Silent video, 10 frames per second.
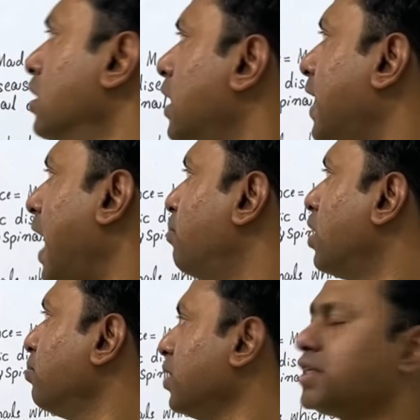The
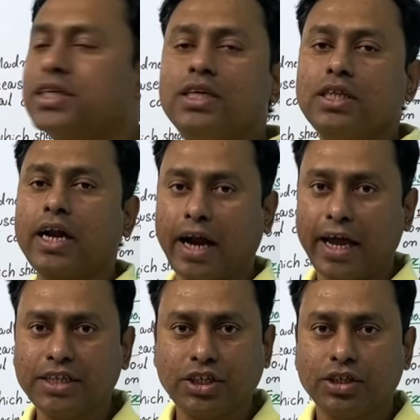rabor means the
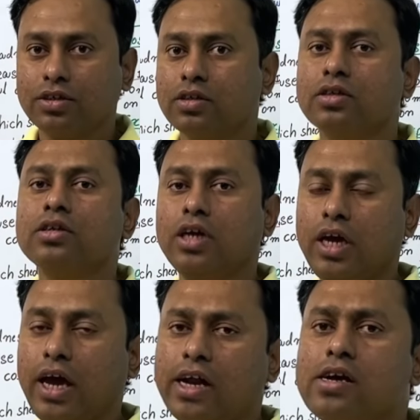rage.
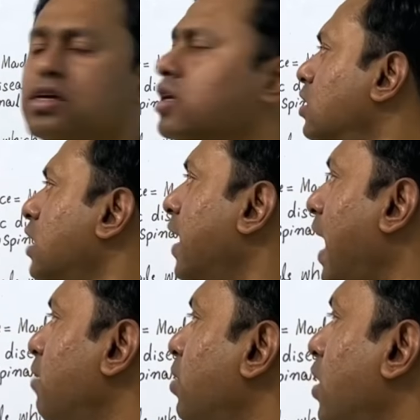Here the
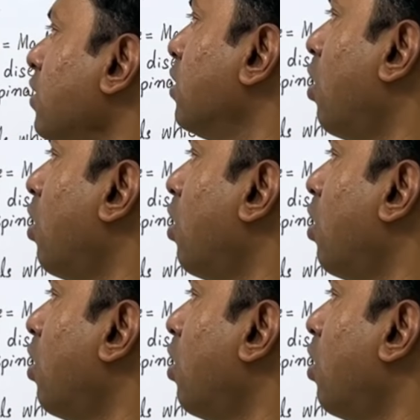rabor